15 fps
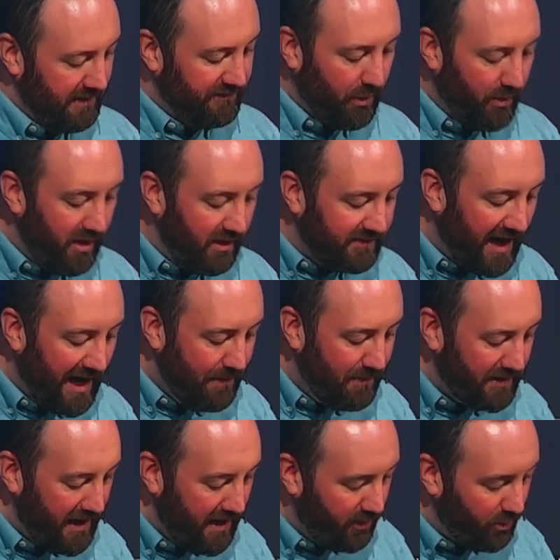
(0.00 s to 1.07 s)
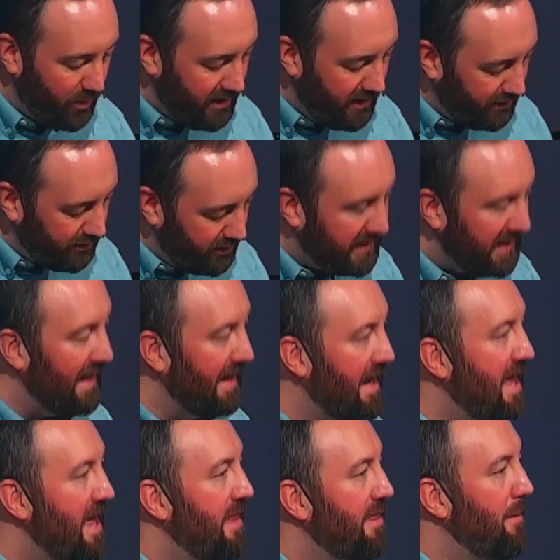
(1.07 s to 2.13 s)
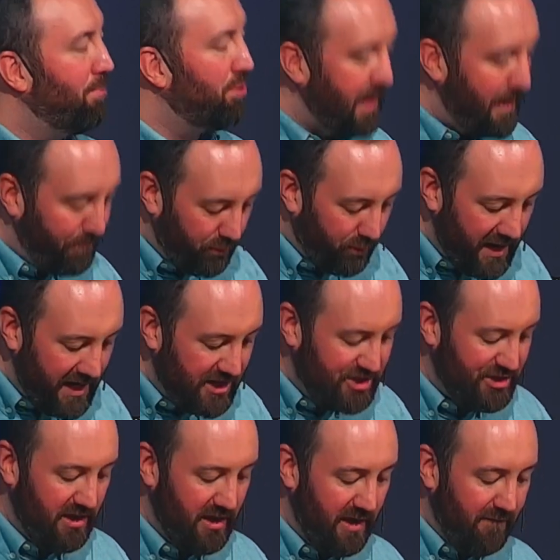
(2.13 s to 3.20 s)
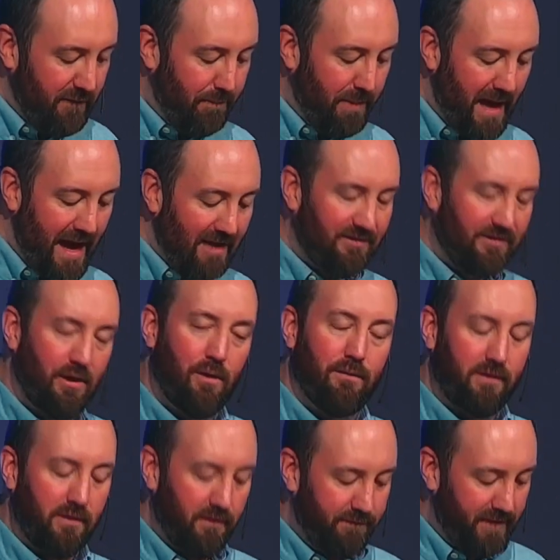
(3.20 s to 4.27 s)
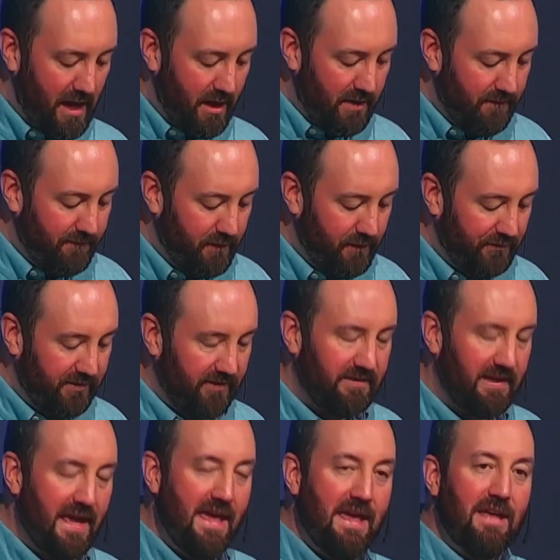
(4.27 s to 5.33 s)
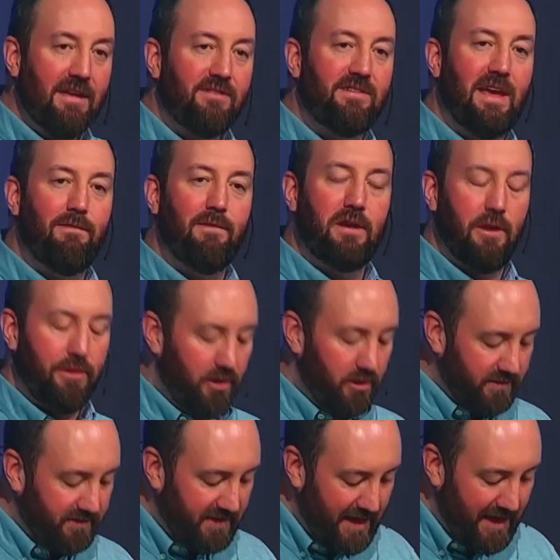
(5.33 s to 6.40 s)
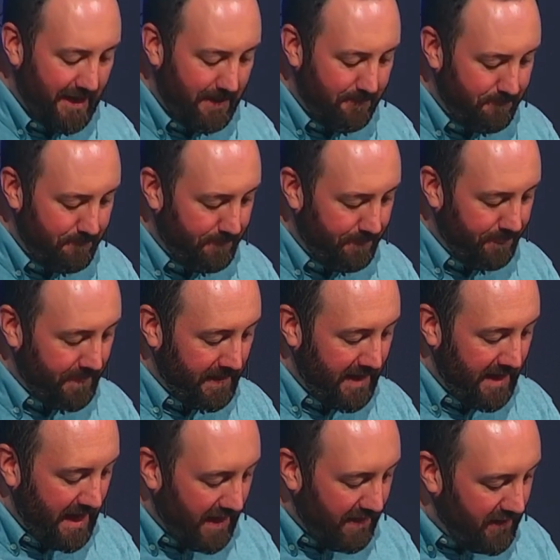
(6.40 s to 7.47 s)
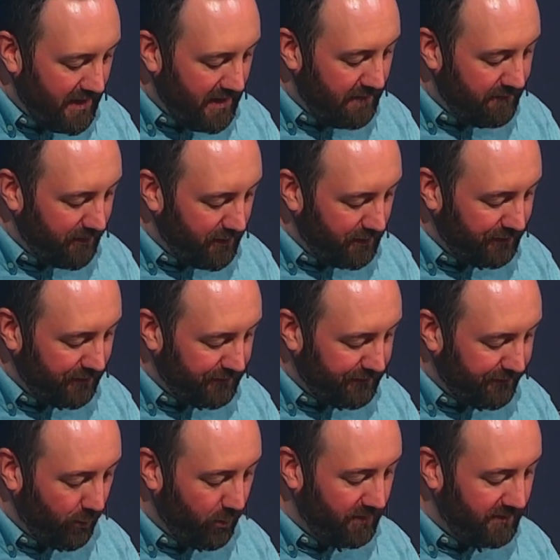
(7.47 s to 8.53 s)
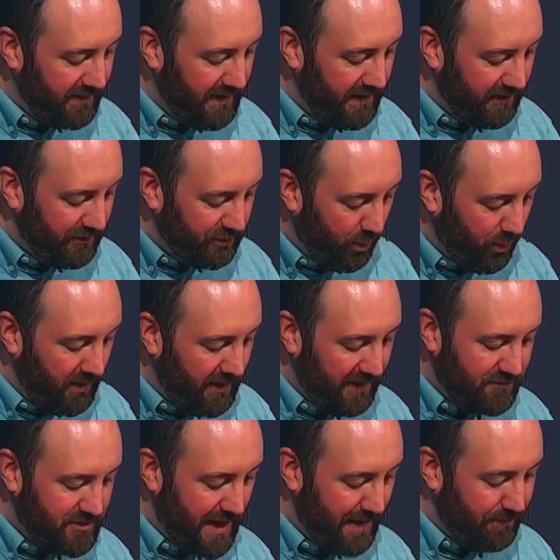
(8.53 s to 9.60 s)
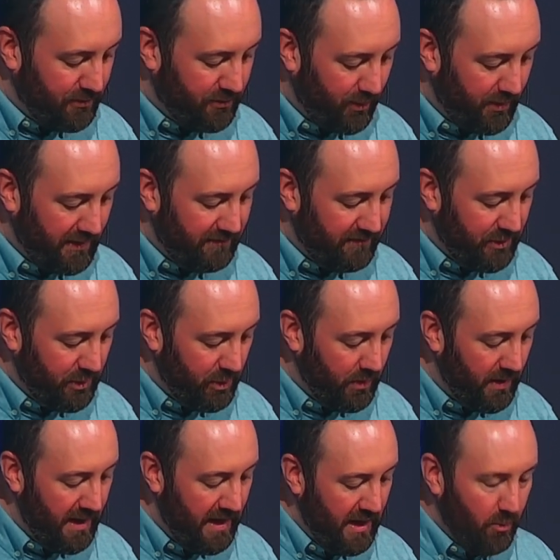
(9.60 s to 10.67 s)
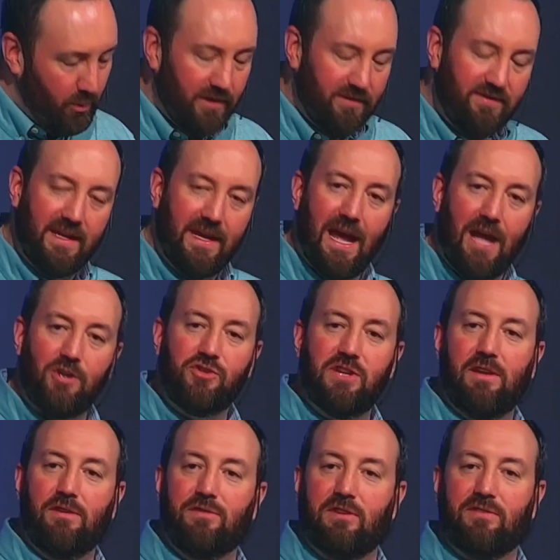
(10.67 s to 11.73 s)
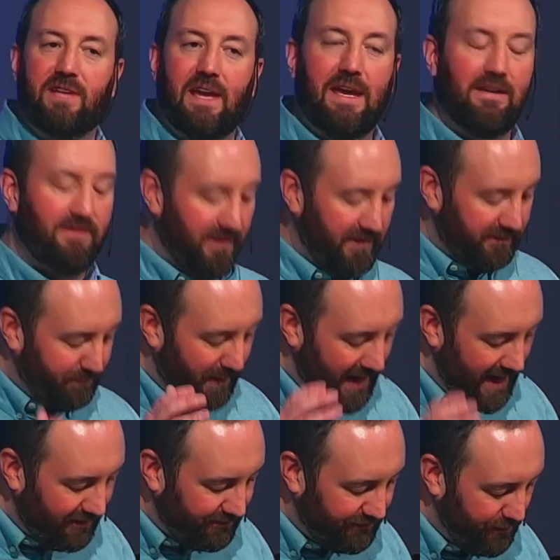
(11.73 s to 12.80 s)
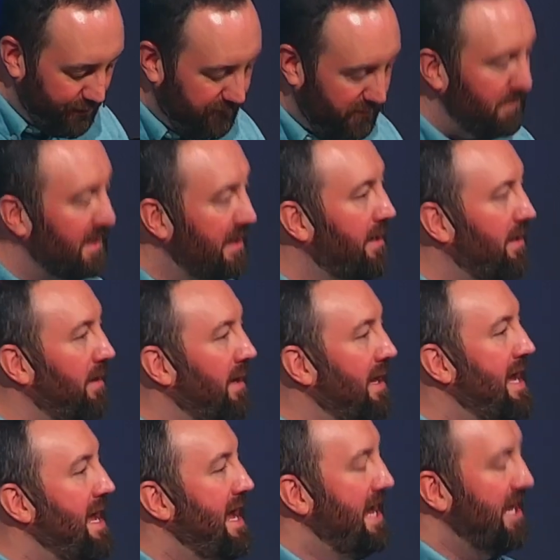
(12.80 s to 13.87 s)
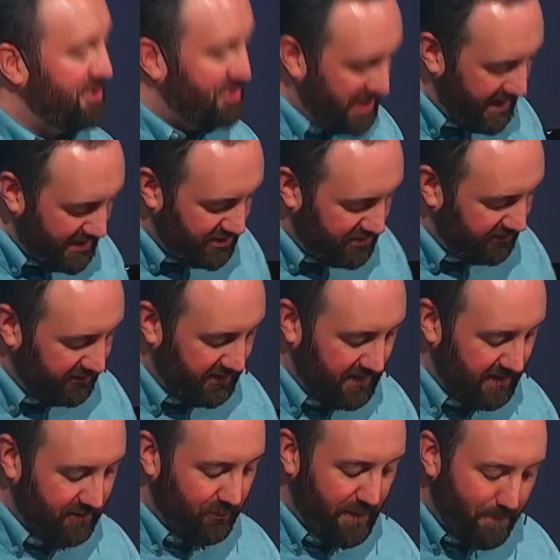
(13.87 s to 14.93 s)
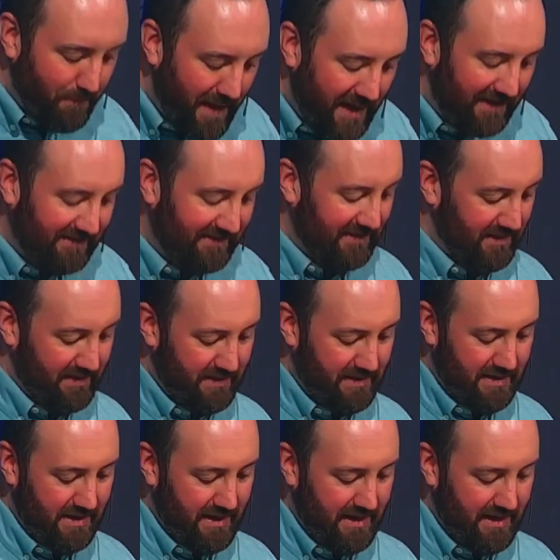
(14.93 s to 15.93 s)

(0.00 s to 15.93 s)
And so in our time together, we're going to look at the preparation of the Passover found in verses 7 to 13. And then in verses 14 to 20 of chapter 22, we see how Jesus takes this Passover meal and changes it, remakes it